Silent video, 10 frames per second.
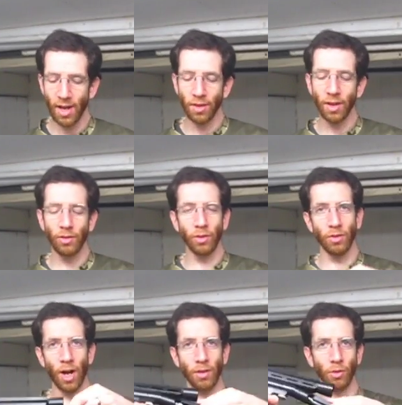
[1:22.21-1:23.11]
This is
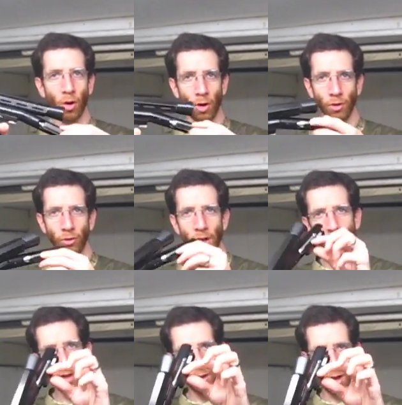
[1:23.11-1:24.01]
nice, large
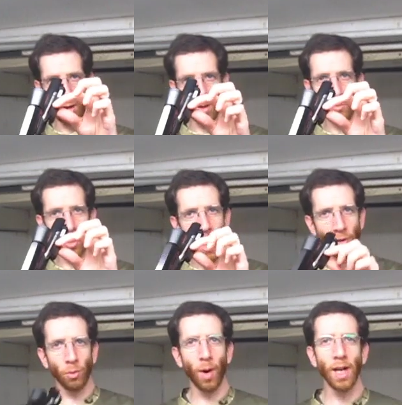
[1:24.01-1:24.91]
lever
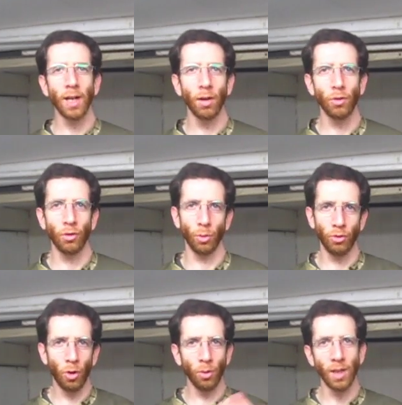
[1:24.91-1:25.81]
handle right here, so it's
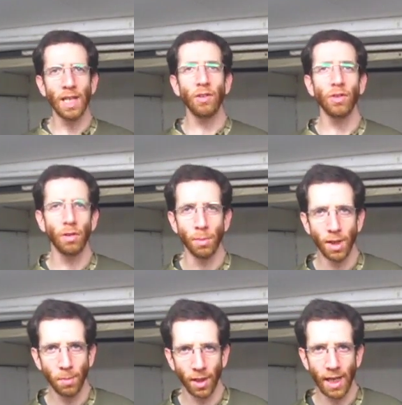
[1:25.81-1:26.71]
totally easy to
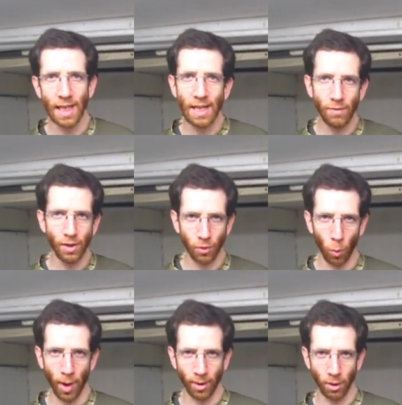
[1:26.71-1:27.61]
manipulate even if you're
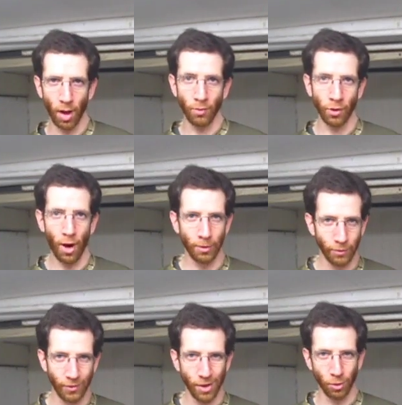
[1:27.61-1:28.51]
wearing gloves on the
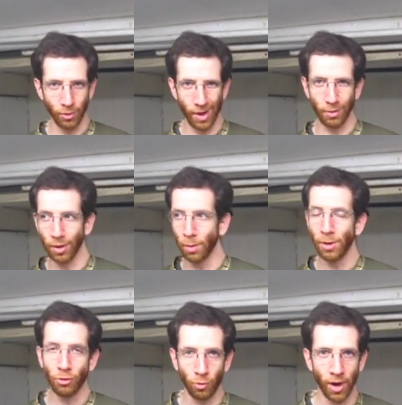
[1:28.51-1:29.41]
field and a little
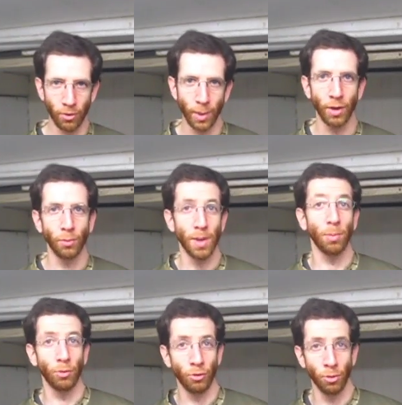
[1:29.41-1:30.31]
bit stressed because
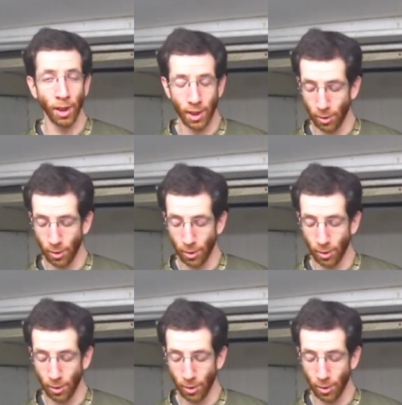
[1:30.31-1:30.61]
people are shooting at